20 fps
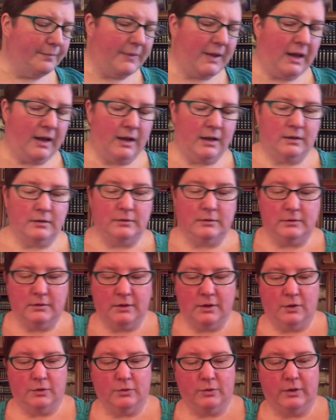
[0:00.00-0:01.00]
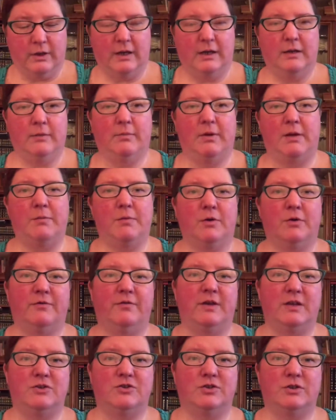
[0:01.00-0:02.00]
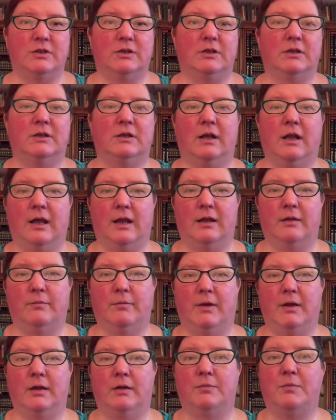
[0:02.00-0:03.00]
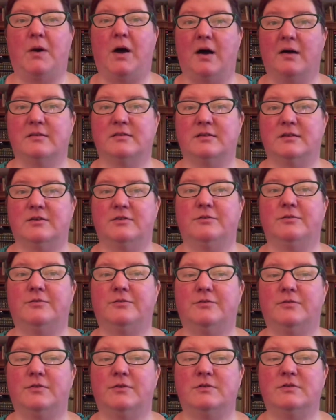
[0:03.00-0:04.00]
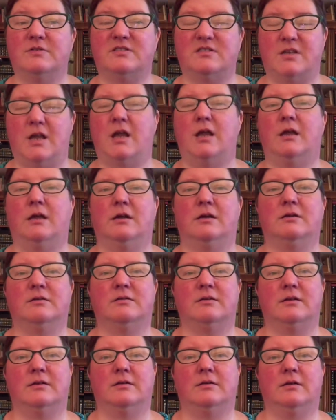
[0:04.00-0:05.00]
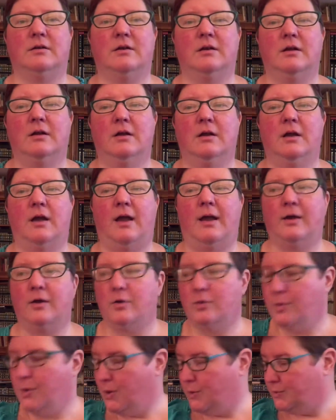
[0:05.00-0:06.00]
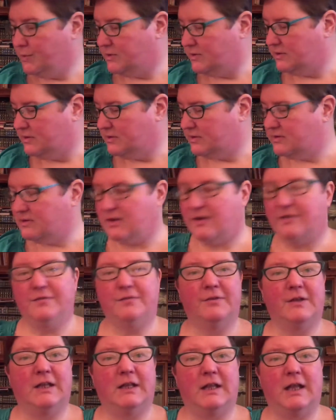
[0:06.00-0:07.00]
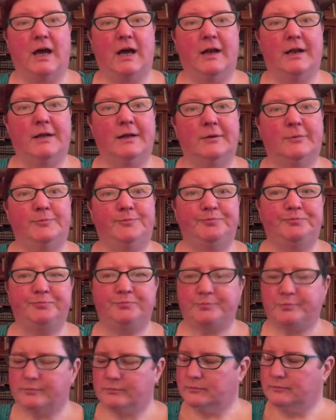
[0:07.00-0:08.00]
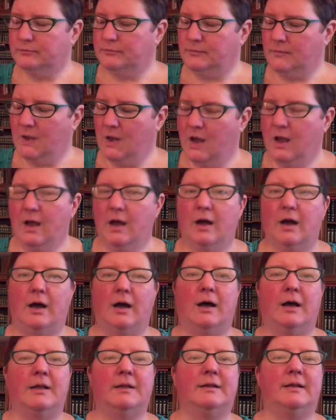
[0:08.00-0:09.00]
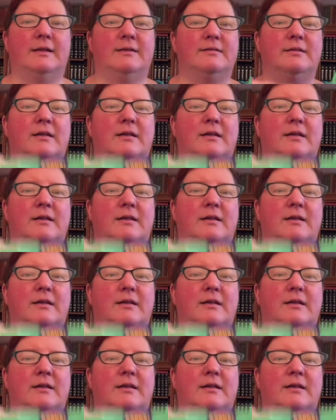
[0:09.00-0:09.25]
and you know, getting my motivation in and getting my positive sayings and quotes and stuff like that in. The next